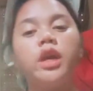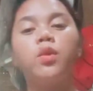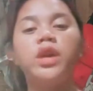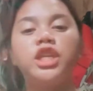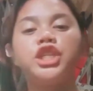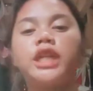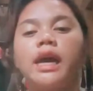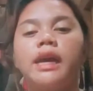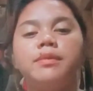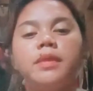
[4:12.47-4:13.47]
which
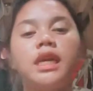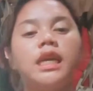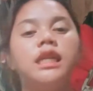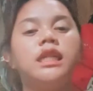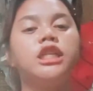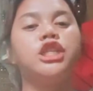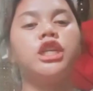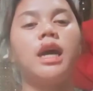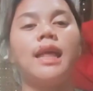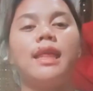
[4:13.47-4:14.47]
time English
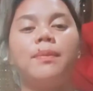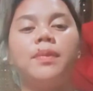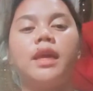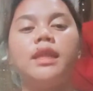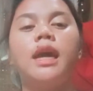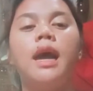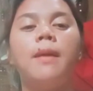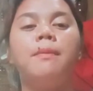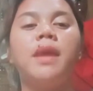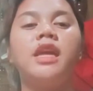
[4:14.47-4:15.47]
adopted
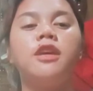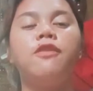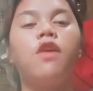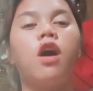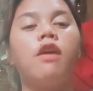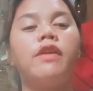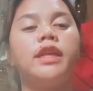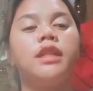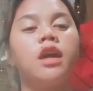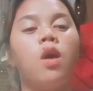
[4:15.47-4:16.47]
many
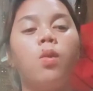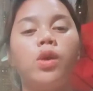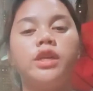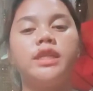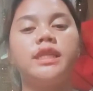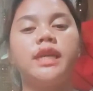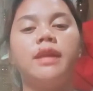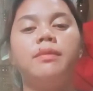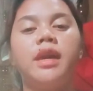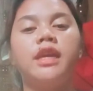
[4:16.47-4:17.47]
foreign words
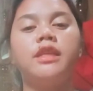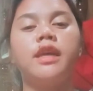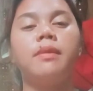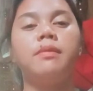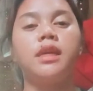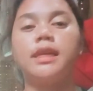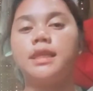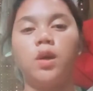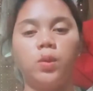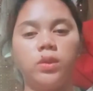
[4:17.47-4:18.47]
and made them its
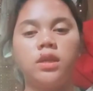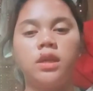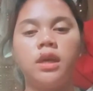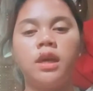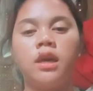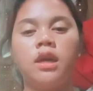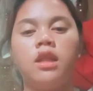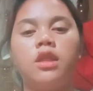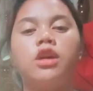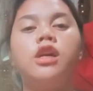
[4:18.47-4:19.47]
own.
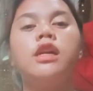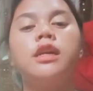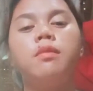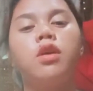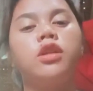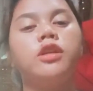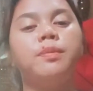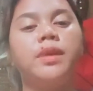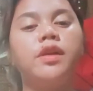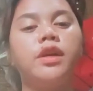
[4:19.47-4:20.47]
The early modern
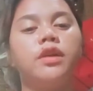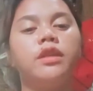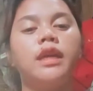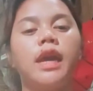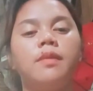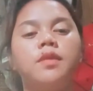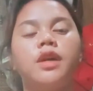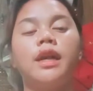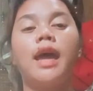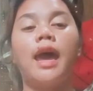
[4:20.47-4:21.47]
period came to
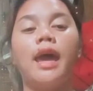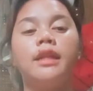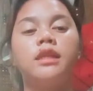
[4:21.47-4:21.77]
an end